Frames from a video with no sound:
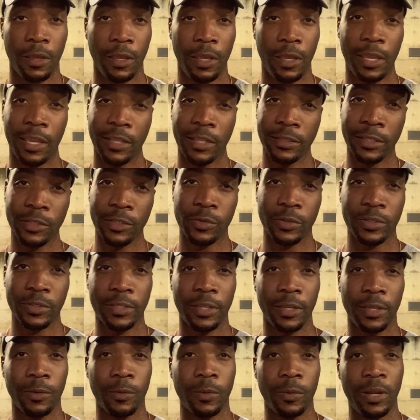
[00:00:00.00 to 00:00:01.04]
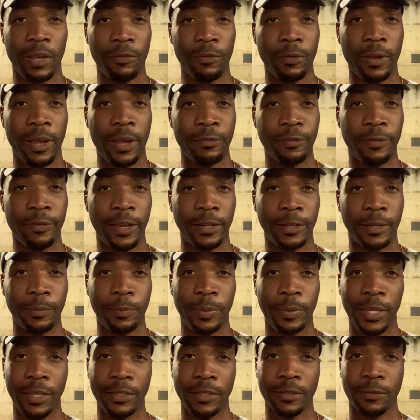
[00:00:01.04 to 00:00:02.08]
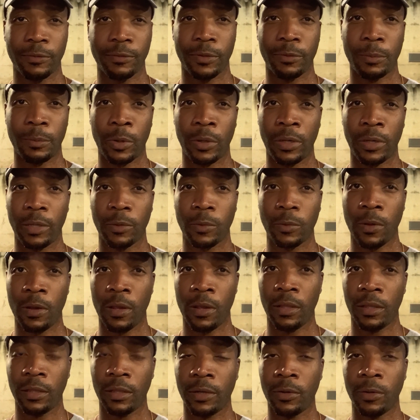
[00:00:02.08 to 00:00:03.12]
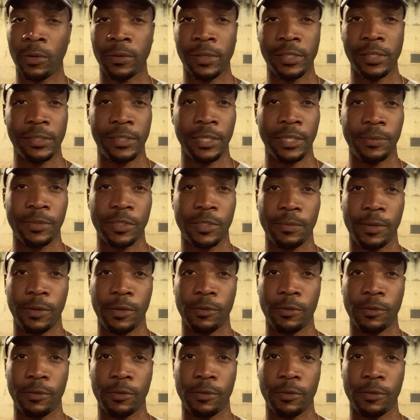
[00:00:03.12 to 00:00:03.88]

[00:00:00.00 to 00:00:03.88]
It's interesting, whenever I find a piece of the Berlin Wall, it always seems to be